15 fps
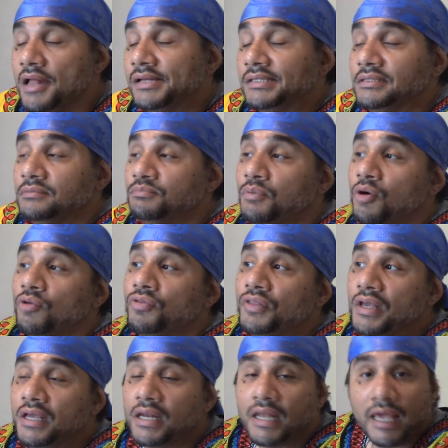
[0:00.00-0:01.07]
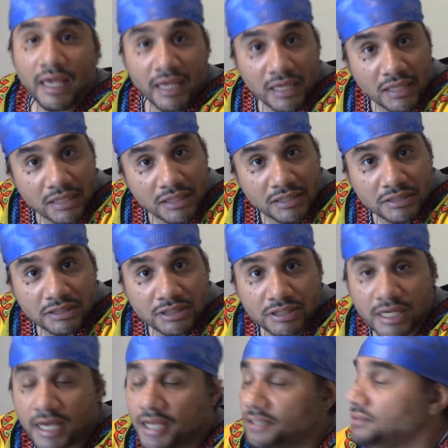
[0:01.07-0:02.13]
both in English
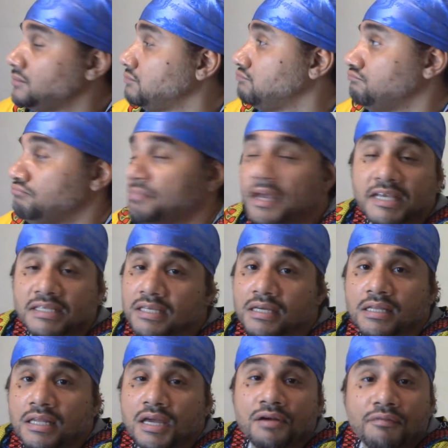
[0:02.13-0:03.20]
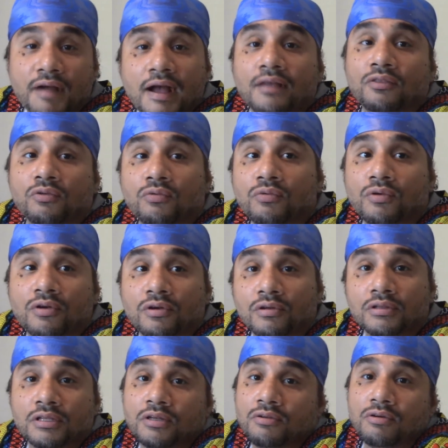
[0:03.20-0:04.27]
and basically around the
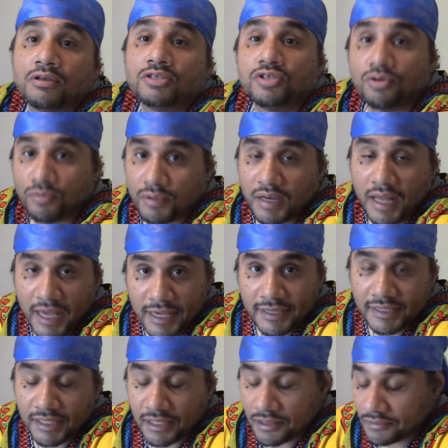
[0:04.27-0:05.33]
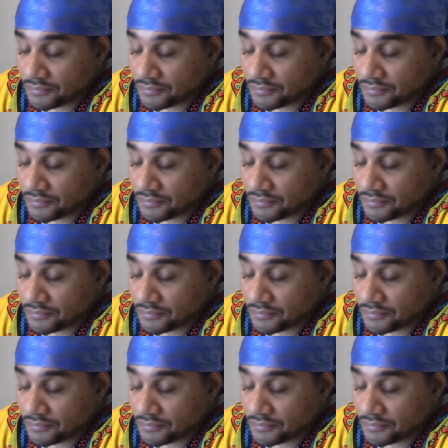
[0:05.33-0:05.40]
world and also in Haiti.